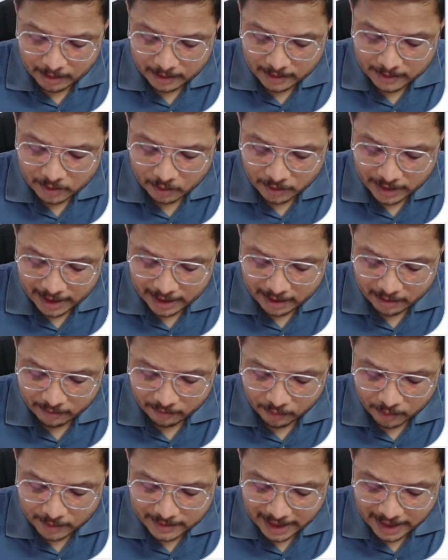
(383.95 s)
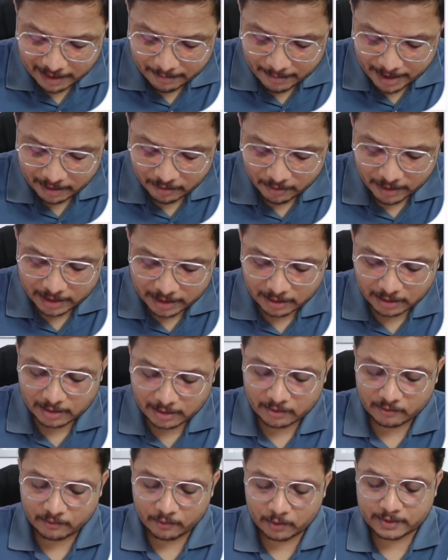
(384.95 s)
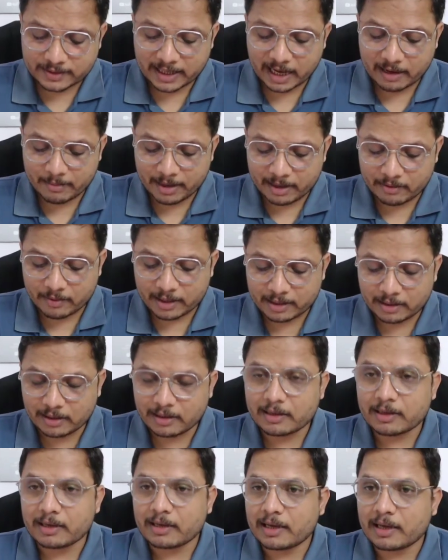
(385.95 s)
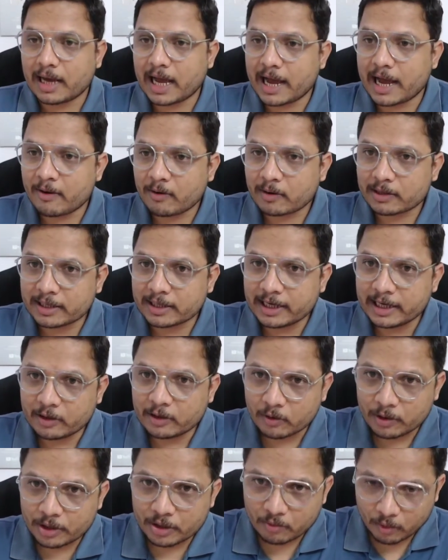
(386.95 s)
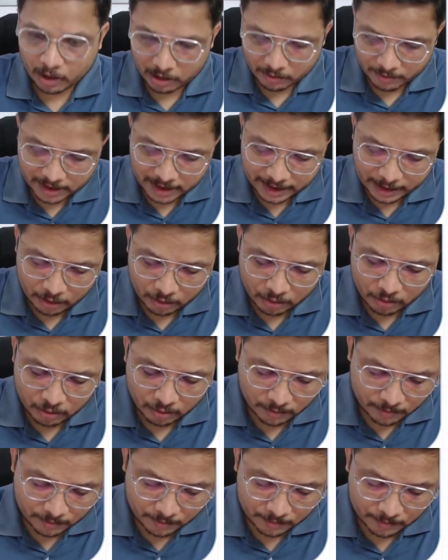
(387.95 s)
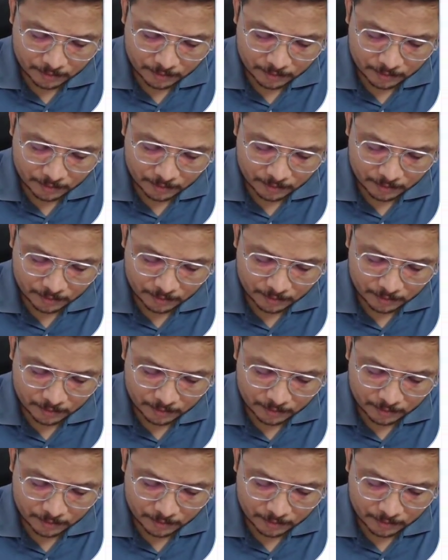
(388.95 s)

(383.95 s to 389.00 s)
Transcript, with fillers: So here for segment one, for segment one, I have already told you what we need to do.